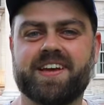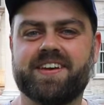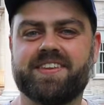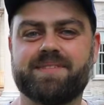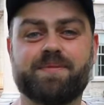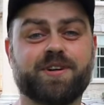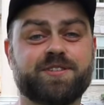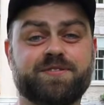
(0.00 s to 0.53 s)

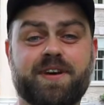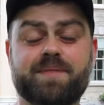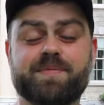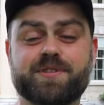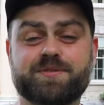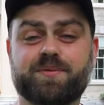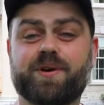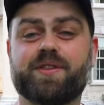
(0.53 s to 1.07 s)
The most
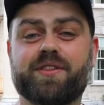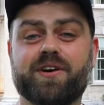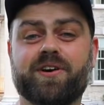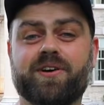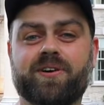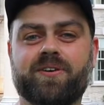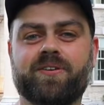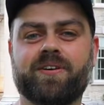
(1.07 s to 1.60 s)
famous one
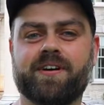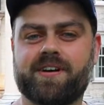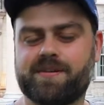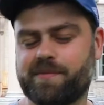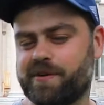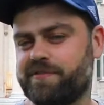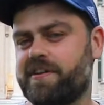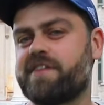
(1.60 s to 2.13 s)
though,
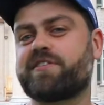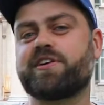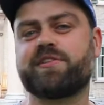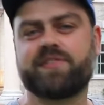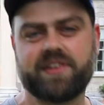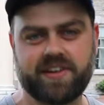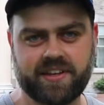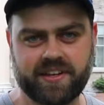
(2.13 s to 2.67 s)
above
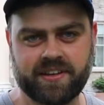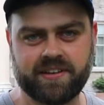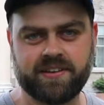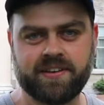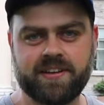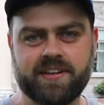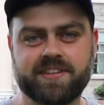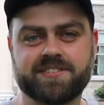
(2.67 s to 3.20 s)
everything,
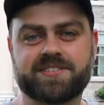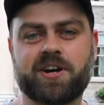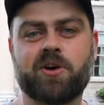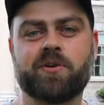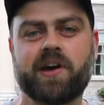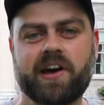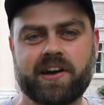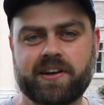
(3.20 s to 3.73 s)
is
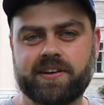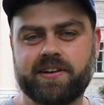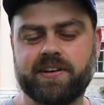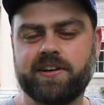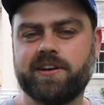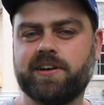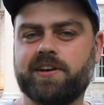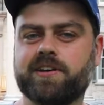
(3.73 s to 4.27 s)
Kodak.
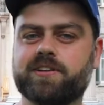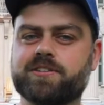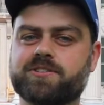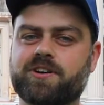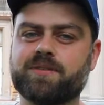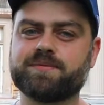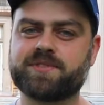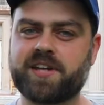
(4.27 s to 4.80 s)

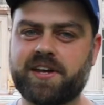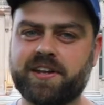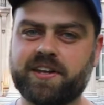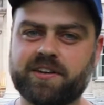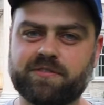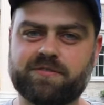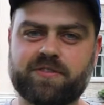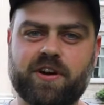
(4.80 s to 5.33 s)
So I'm standing
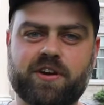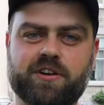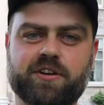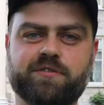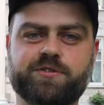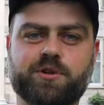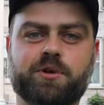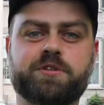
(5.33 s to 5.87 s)
in front
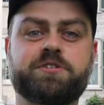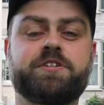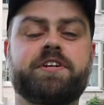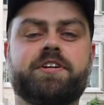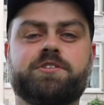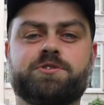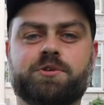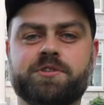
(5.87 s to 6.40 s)
of
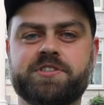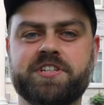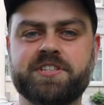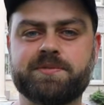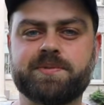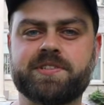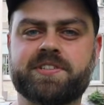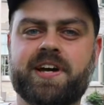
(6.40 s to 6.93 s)
George
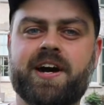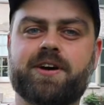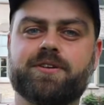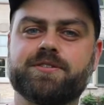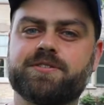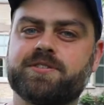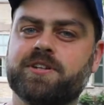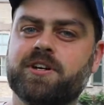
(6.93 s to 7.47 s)
Eastman's
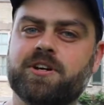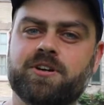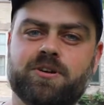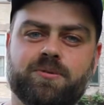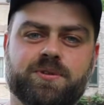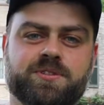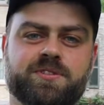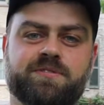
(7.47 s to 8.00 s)
house,
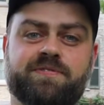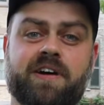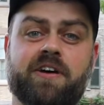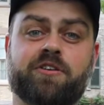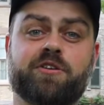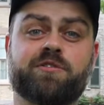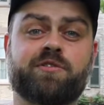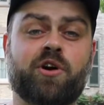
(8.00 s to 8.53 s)
who was the
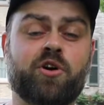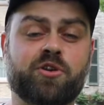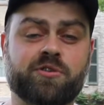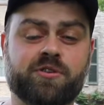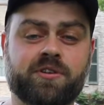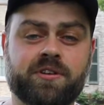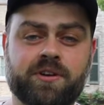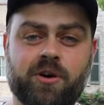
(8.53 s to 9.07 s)
founder of
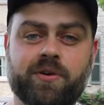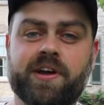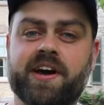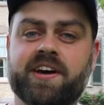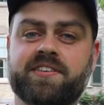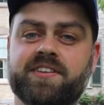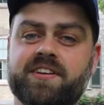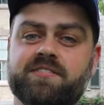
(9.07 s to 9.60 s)

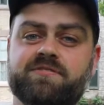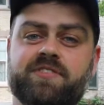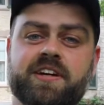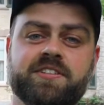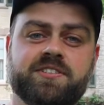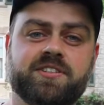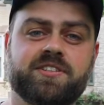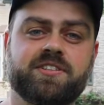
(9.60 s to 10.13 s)
Kodak, the
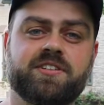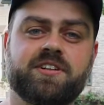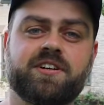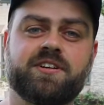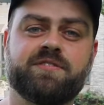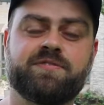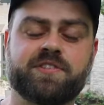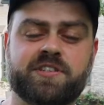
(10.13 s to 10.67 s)
inventor
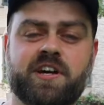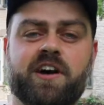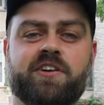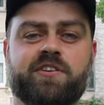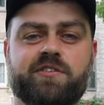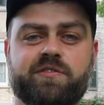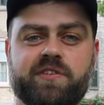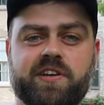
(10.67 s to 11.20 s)
of
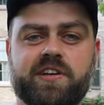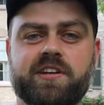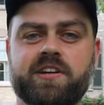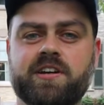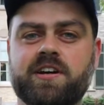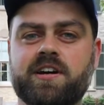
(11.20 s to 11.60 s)
photography.